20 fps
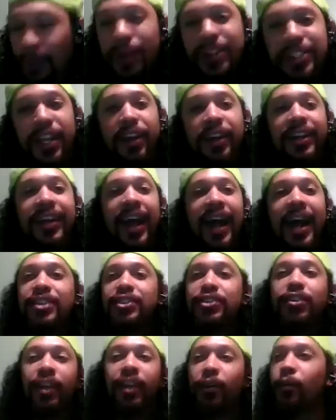wish I could
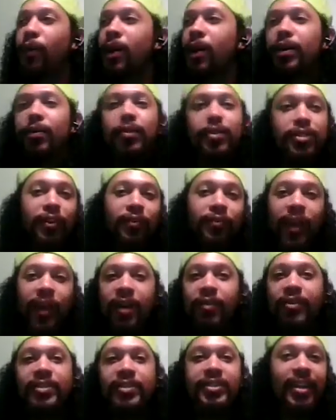ask you like what was your
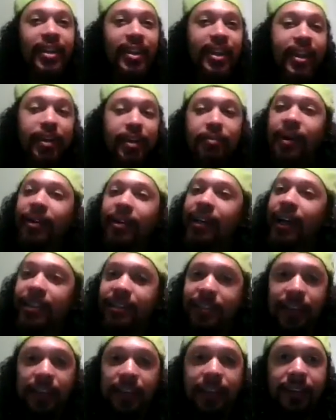favorite scene, but
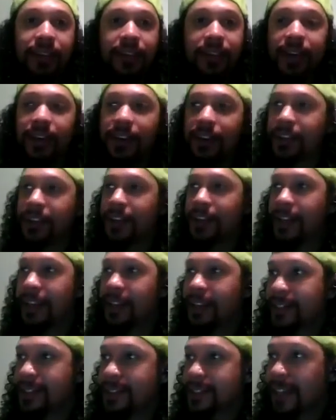that's like, you know, you
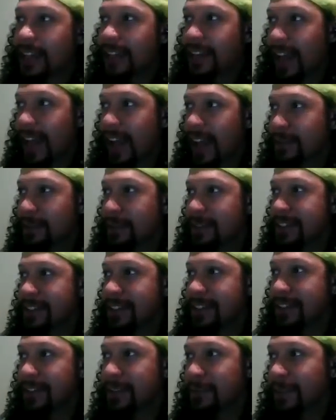can't say that because
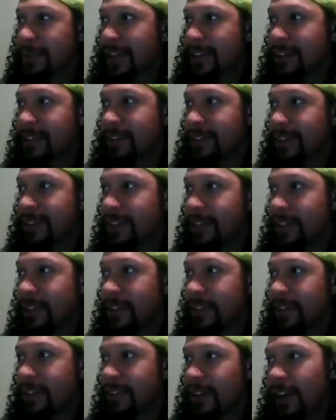then you'd be like,
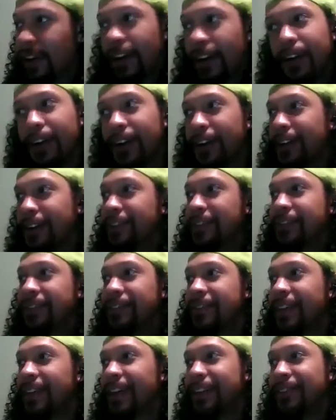oh,
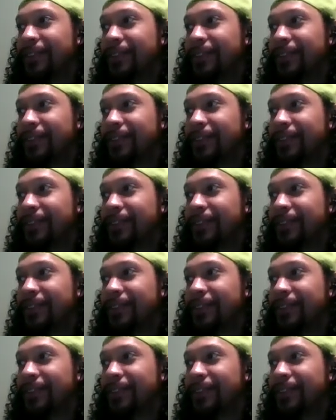that